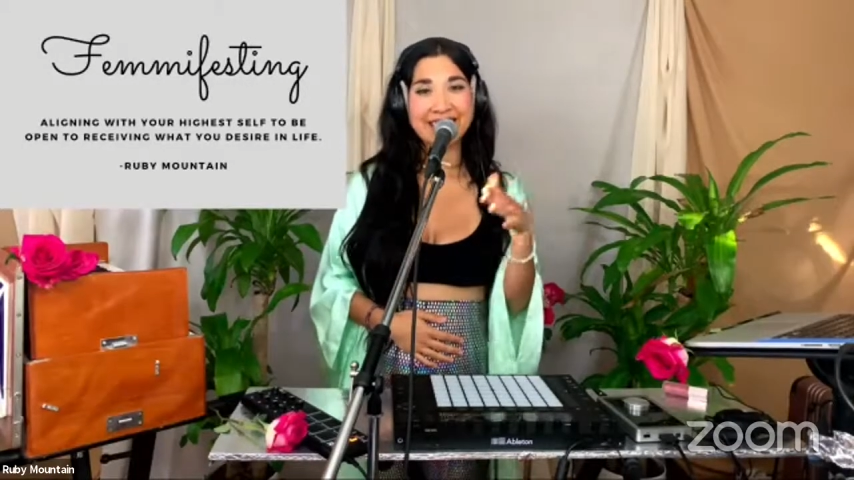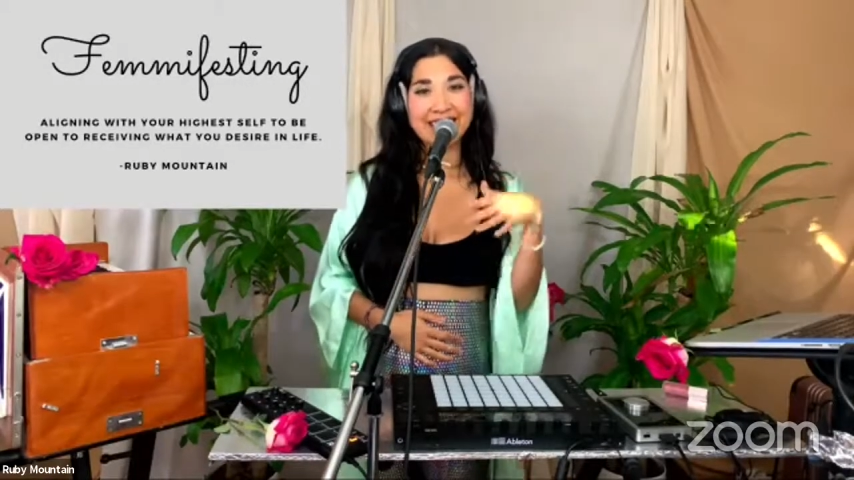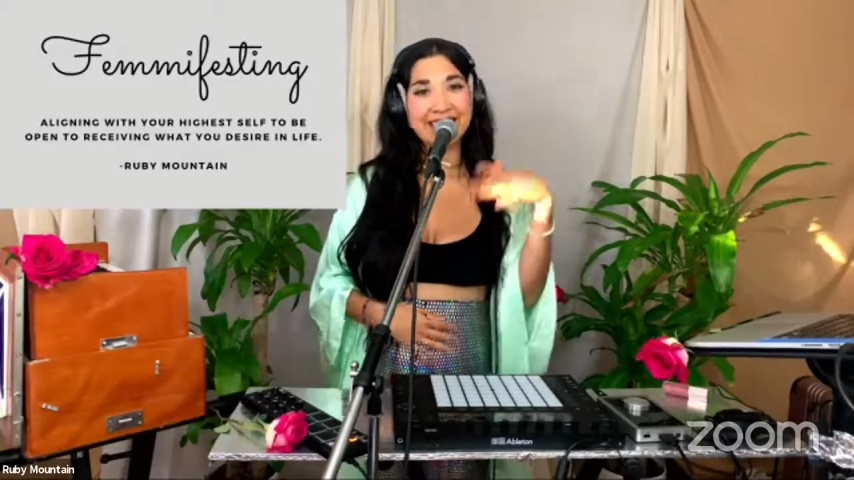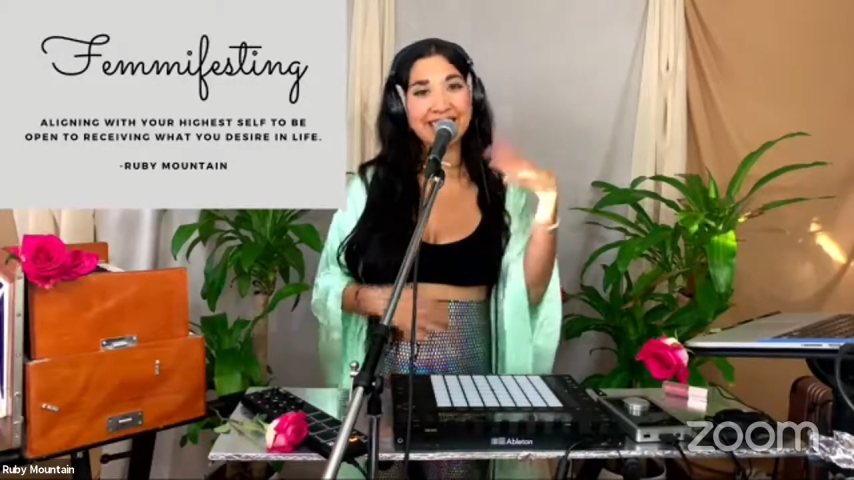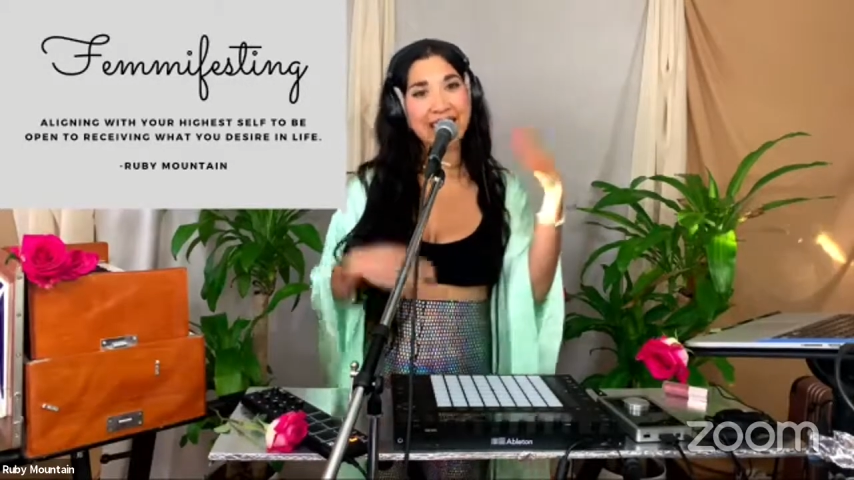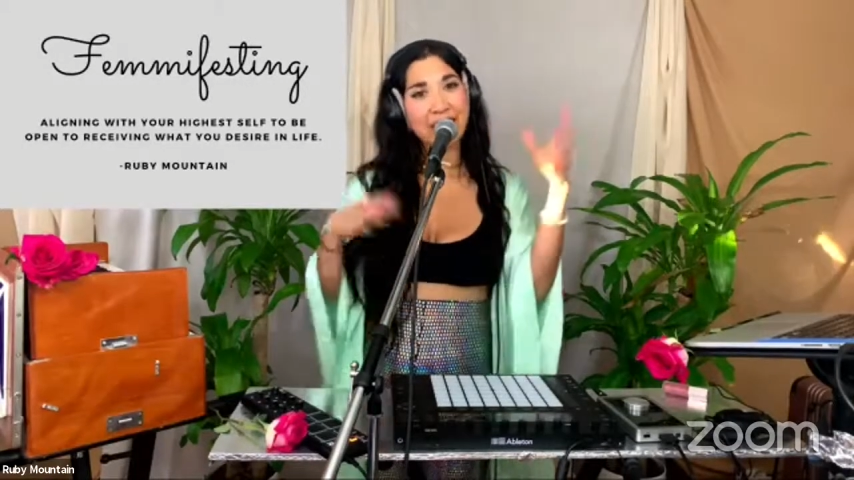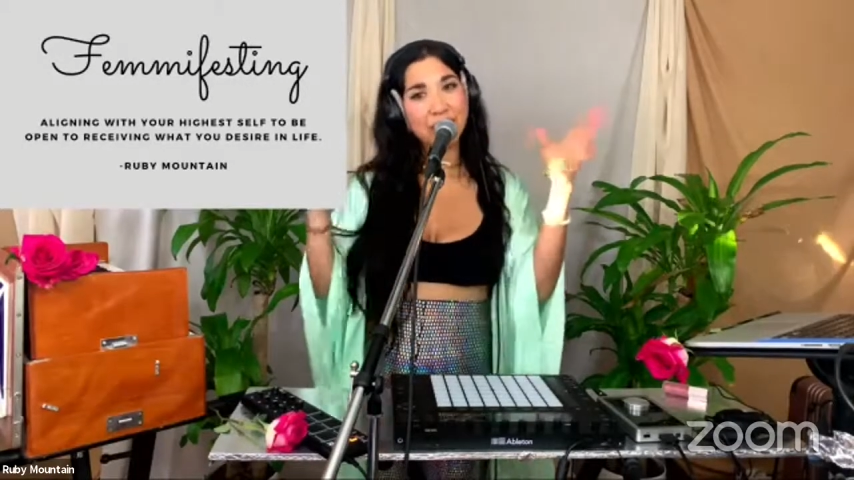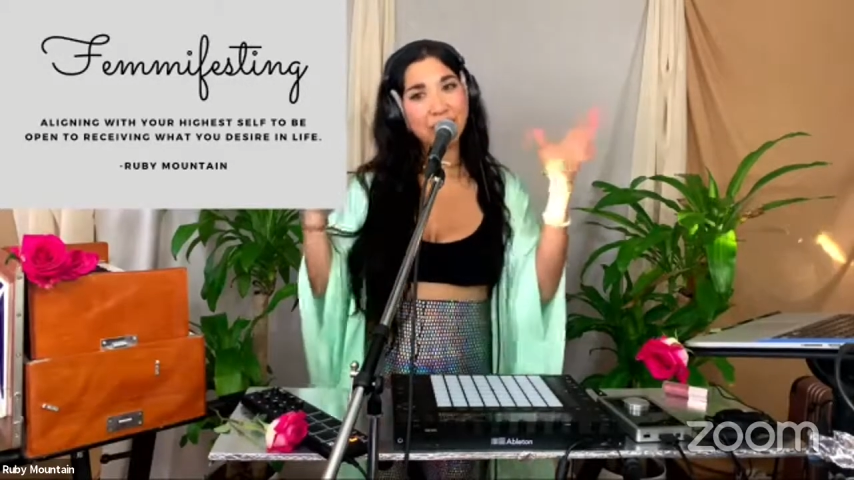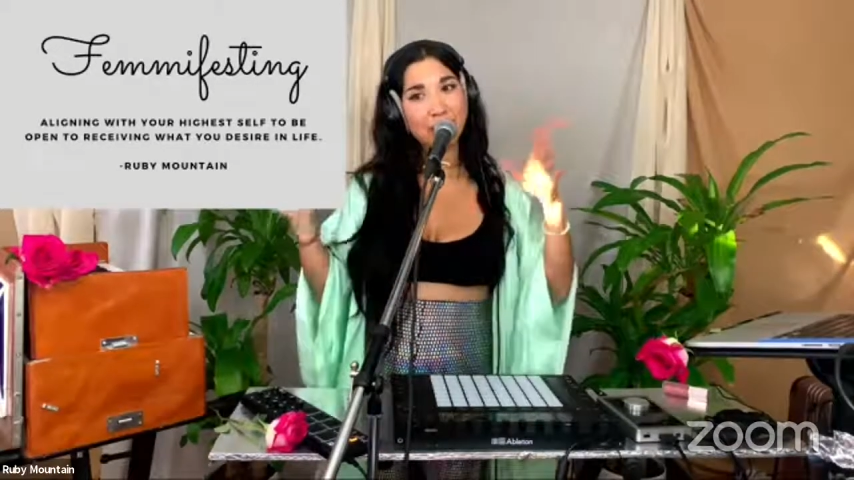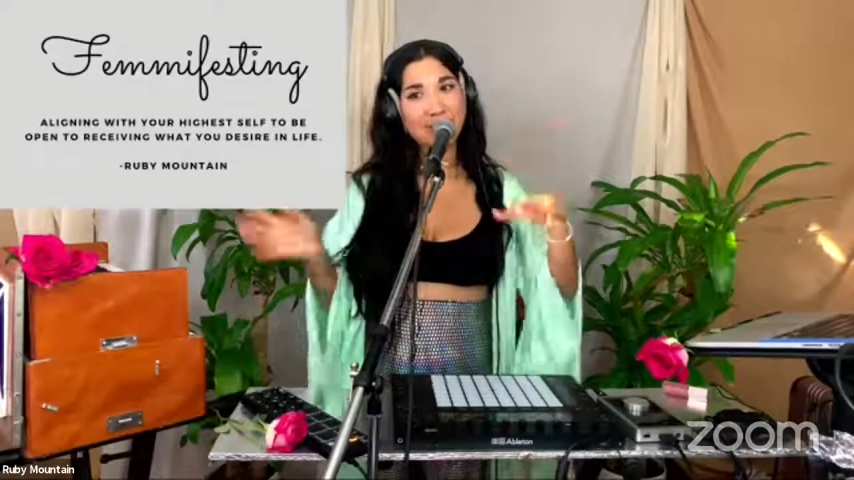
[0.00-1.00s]
And then after
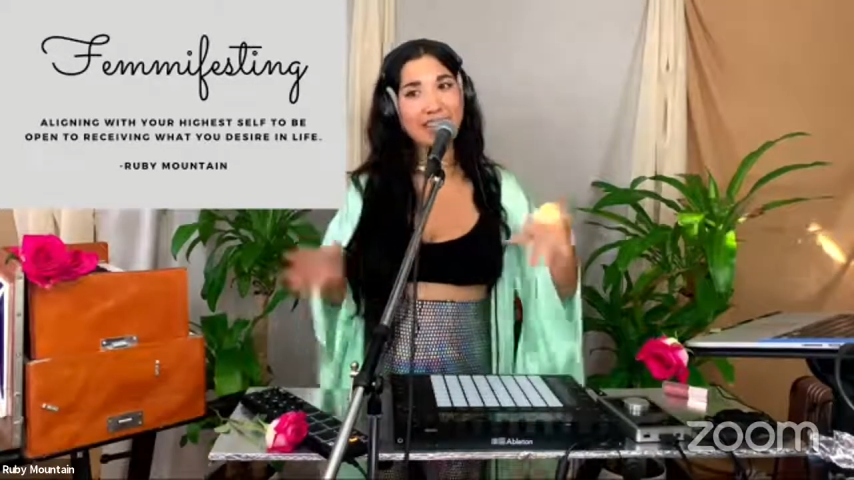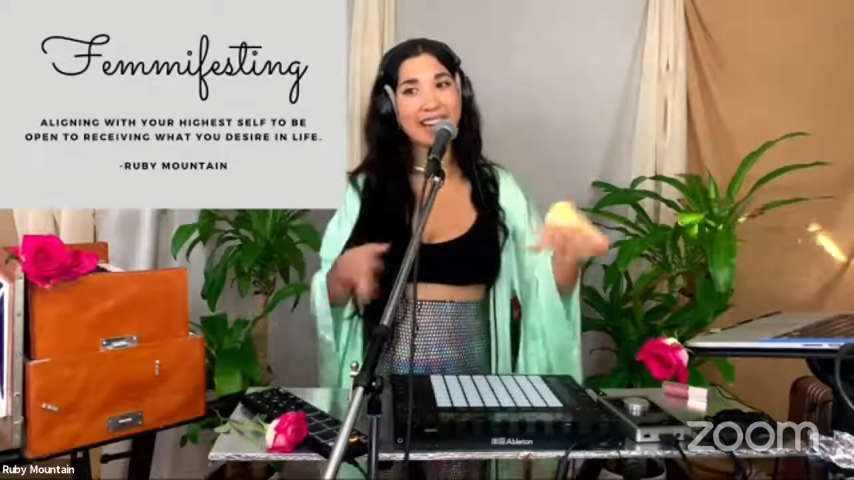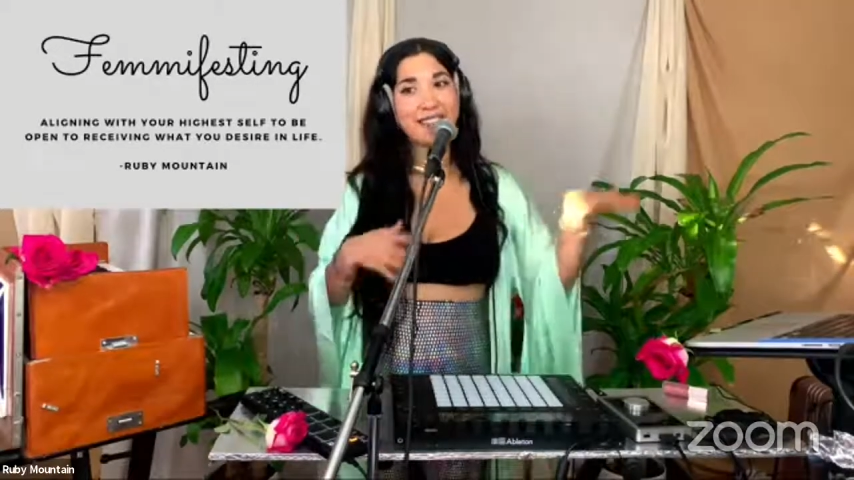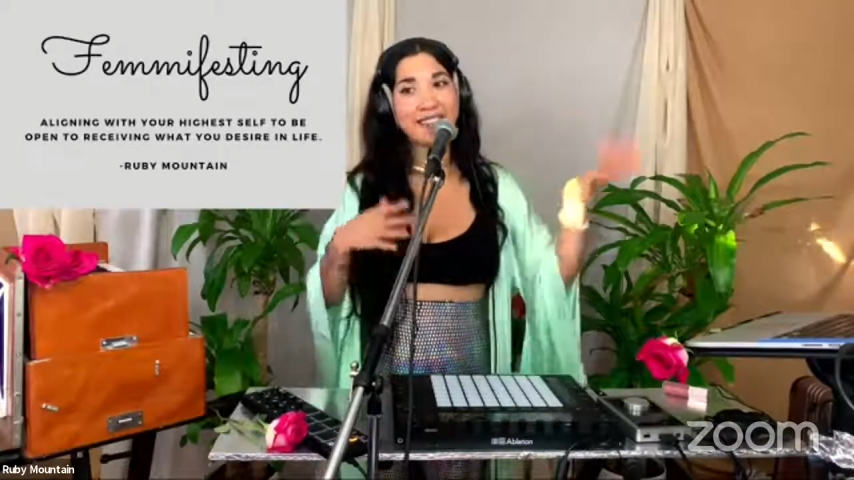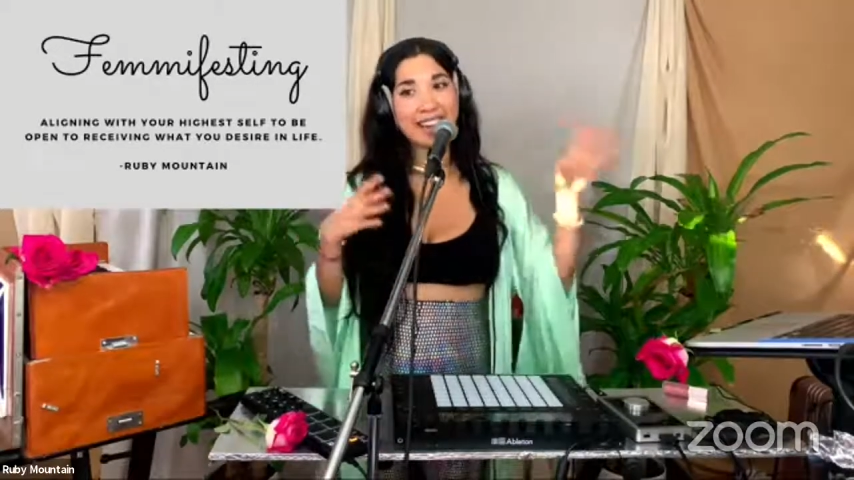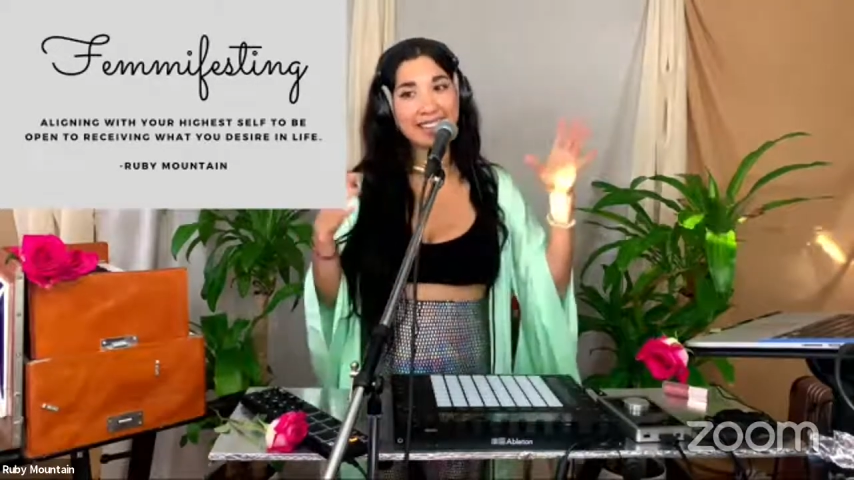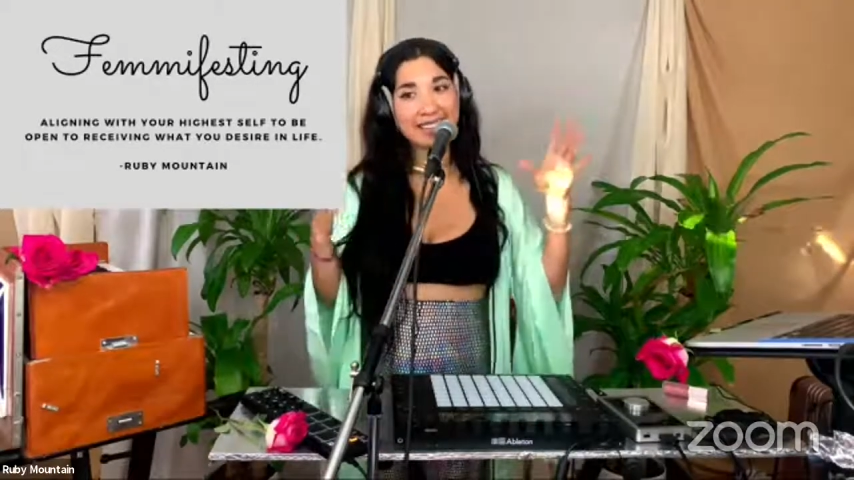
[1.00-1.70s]
I would get out of that,